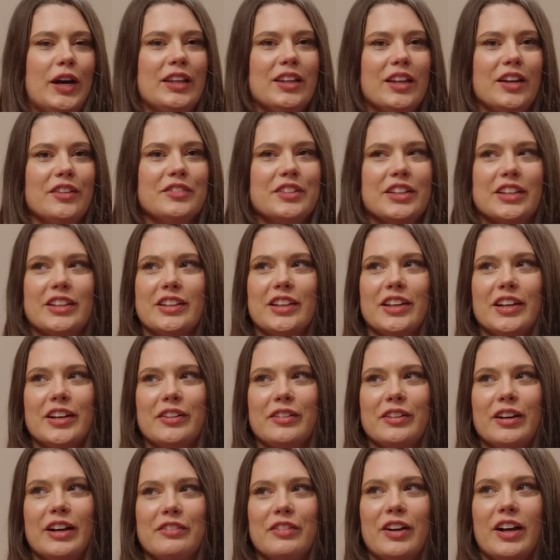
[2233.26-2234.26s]
I loved it
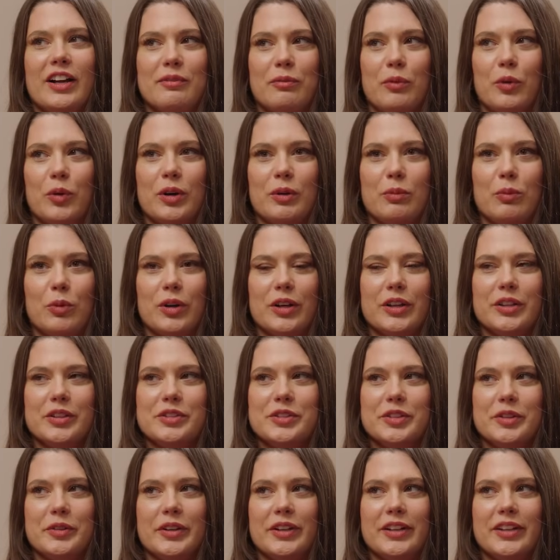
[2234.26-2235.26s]
though. I've gotten more and more
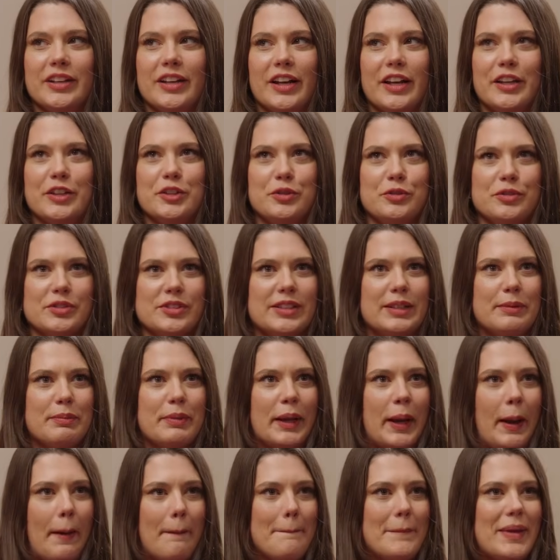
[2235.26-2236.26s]
into it, and I do
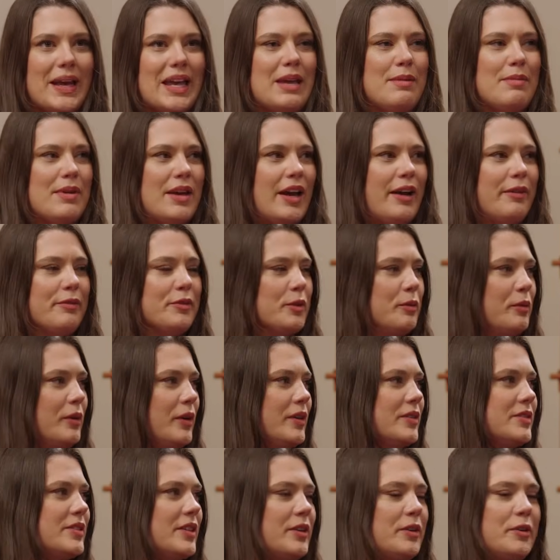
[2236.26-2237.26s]
sleep like a baby
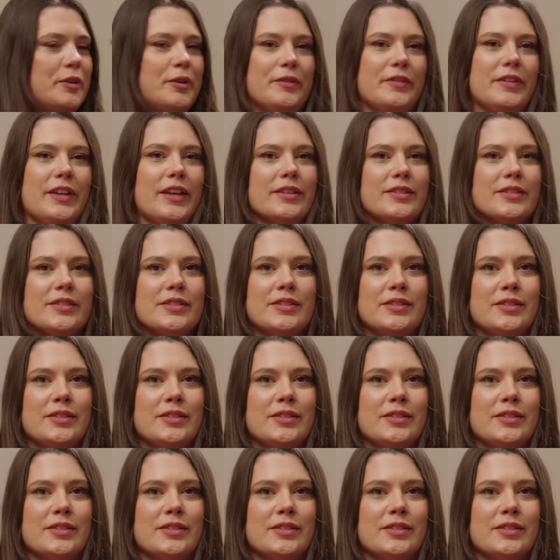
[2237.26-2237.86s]
afterwards. I don't know if that's.